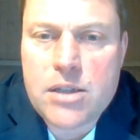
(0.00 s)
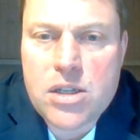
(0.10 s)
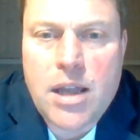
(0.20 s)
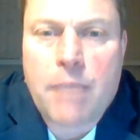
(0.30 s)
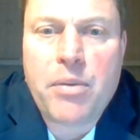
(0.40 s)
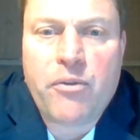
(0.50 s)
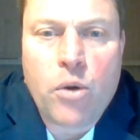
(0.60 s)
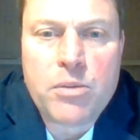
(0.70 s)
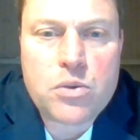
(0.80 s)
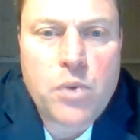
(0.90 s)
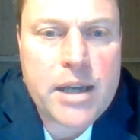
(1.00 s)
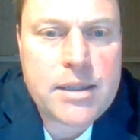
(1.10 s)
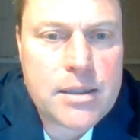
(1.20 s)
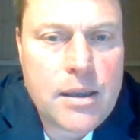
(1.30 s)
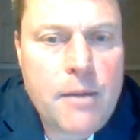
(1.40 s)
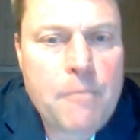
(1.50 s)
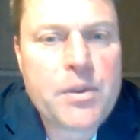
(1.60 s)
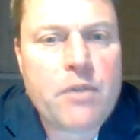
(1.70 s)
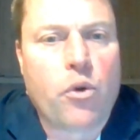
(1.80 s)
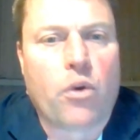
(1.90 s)
step performance-wise
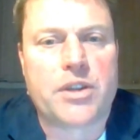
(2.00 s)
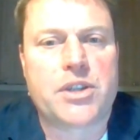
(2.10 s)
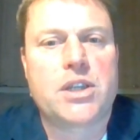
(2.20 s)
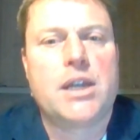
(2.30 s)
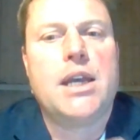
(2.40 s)
for us.